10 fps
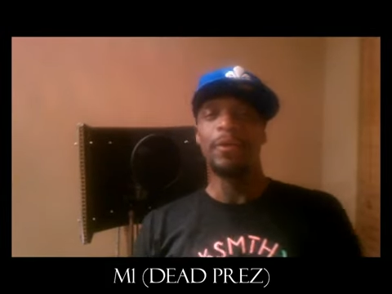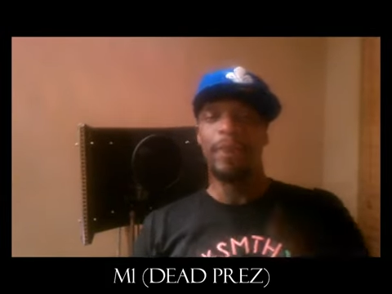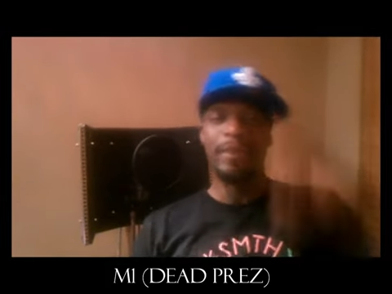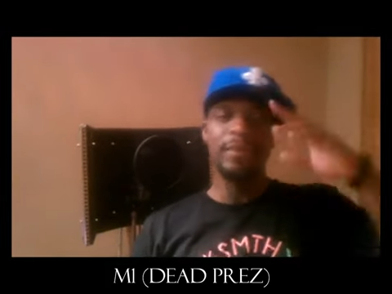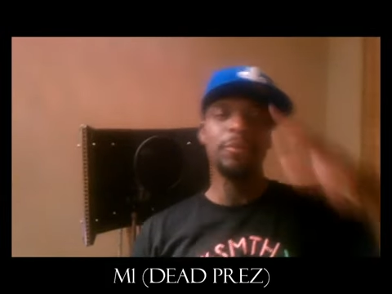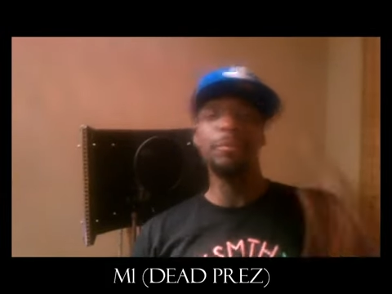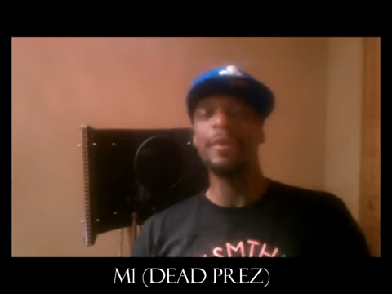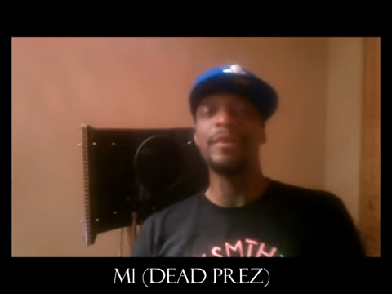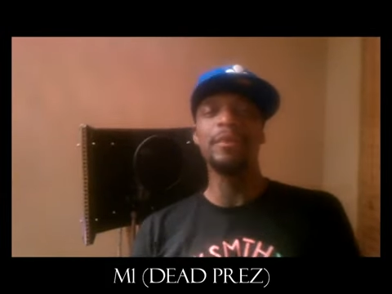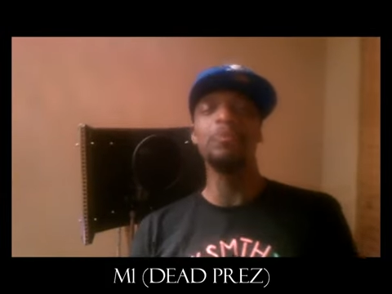Rest in
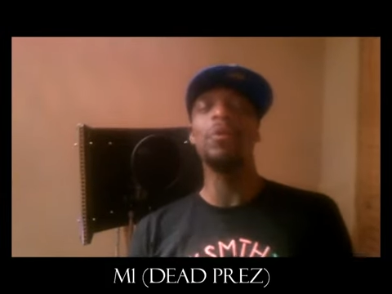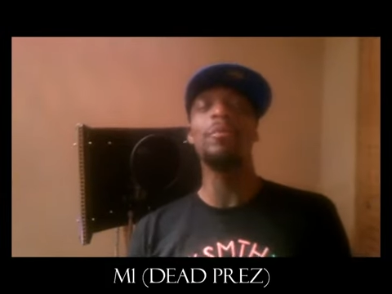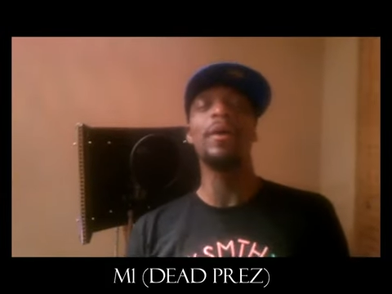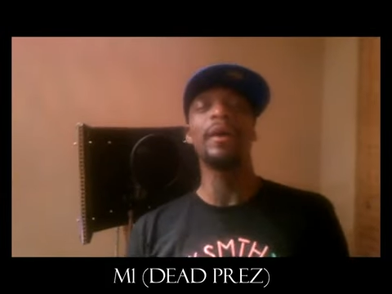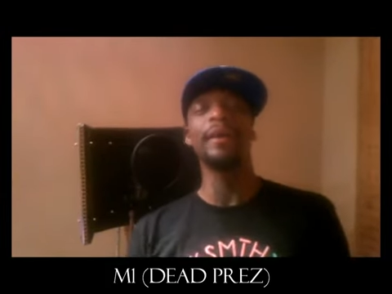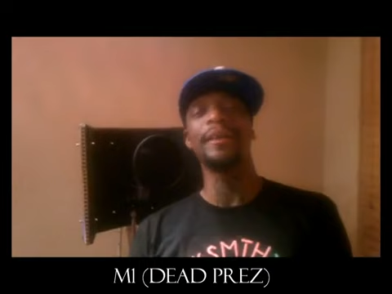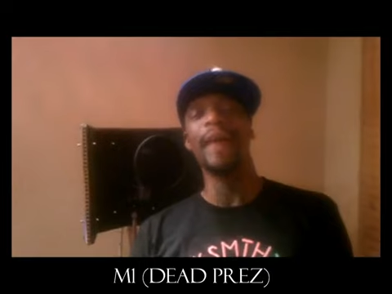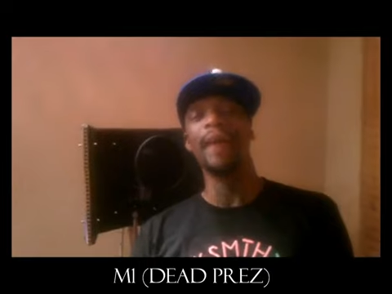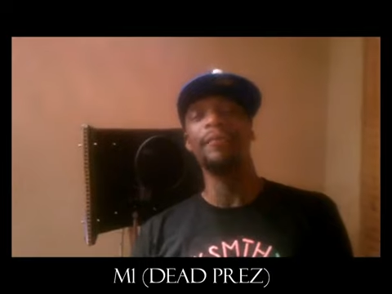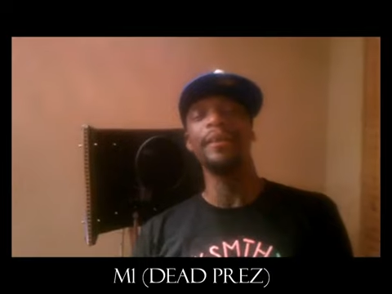peace to Muammar
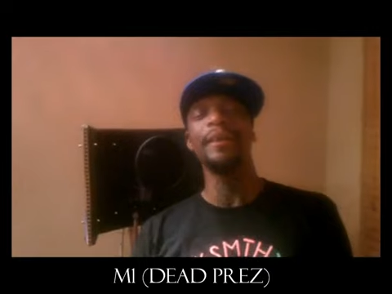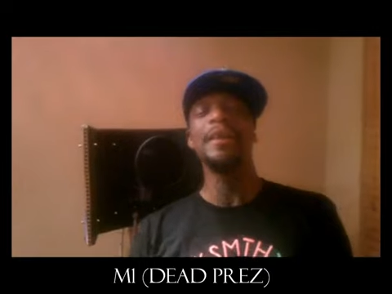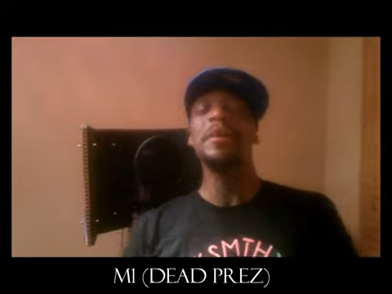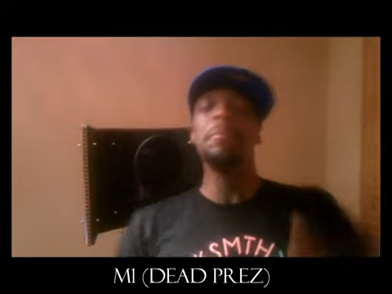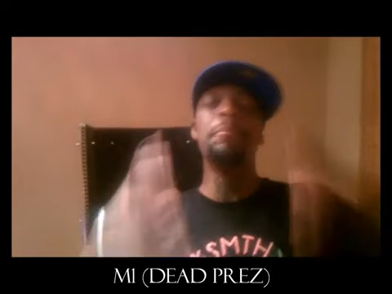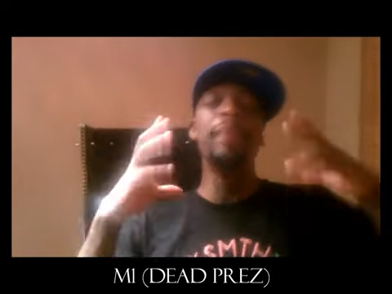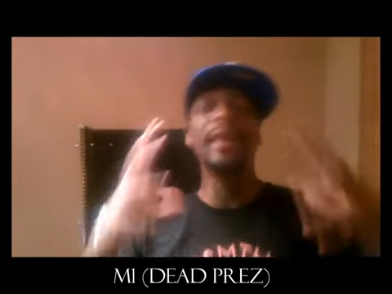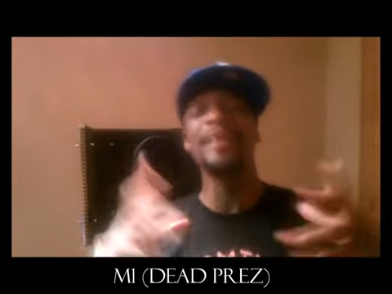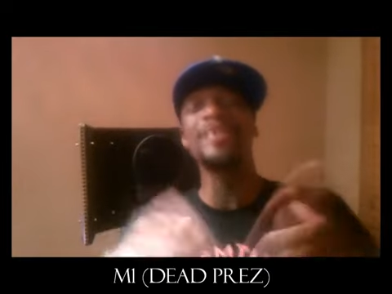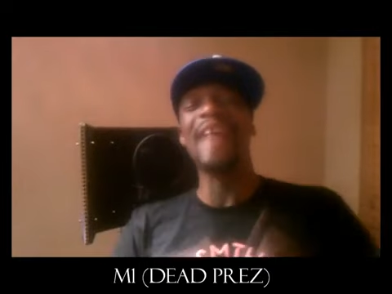Gaddafi.
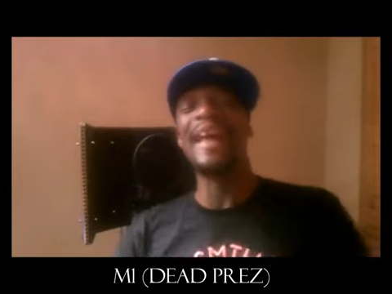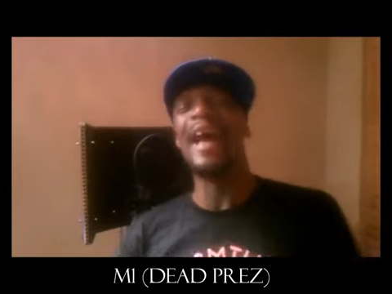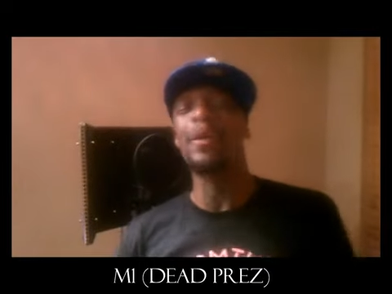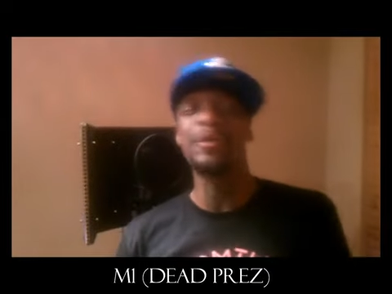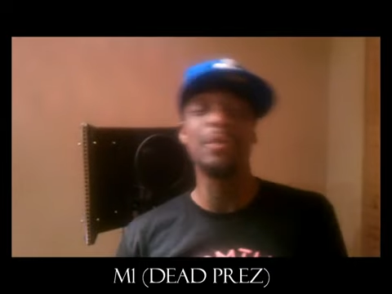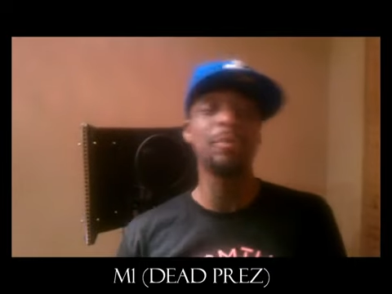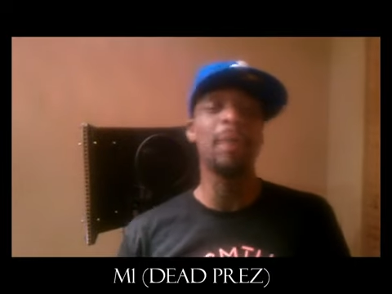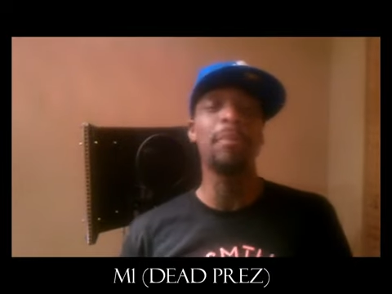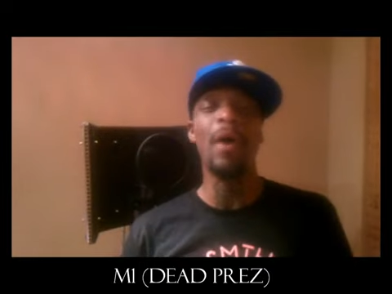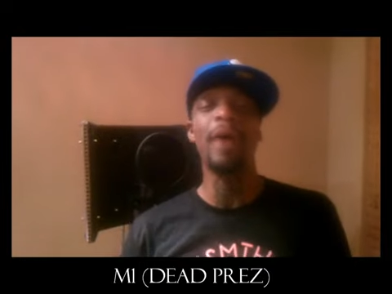Big shout out to
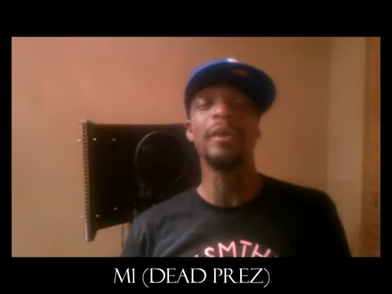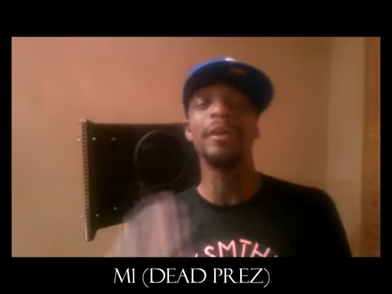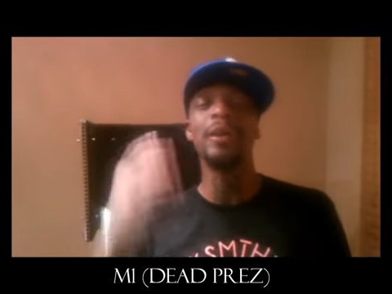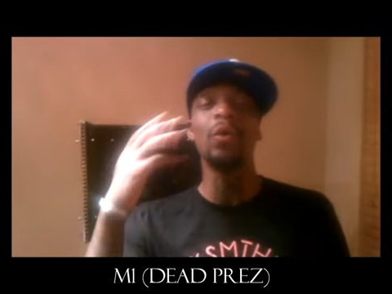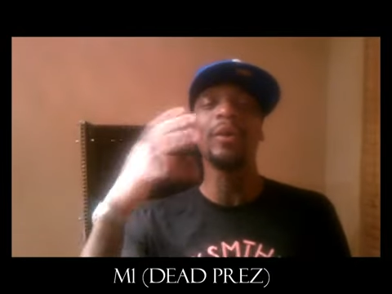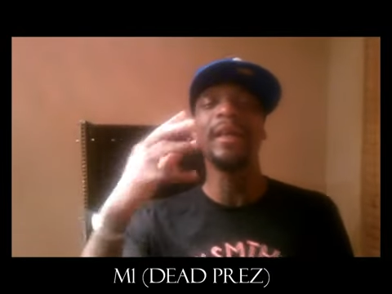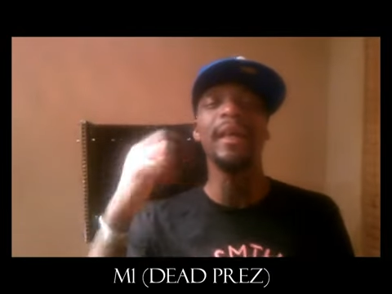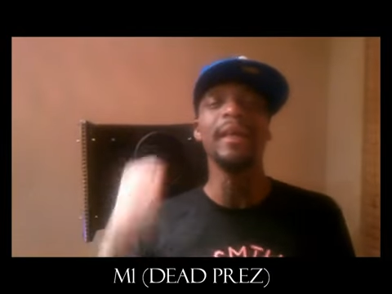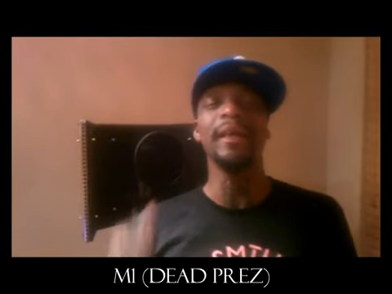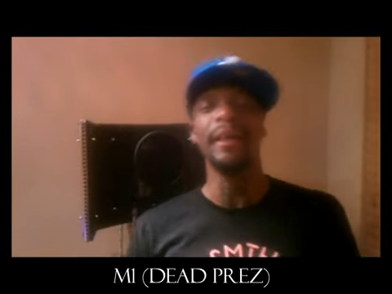my partner,
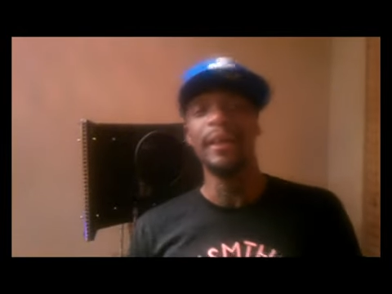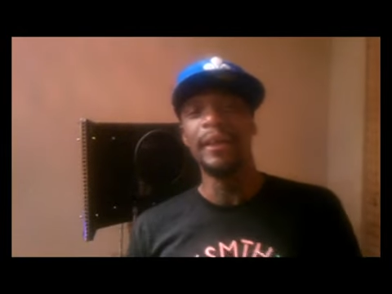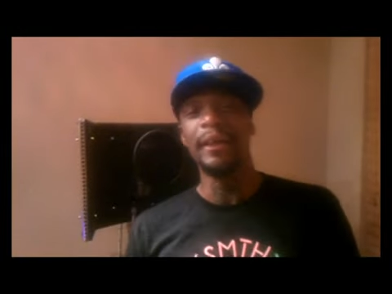Lowkey.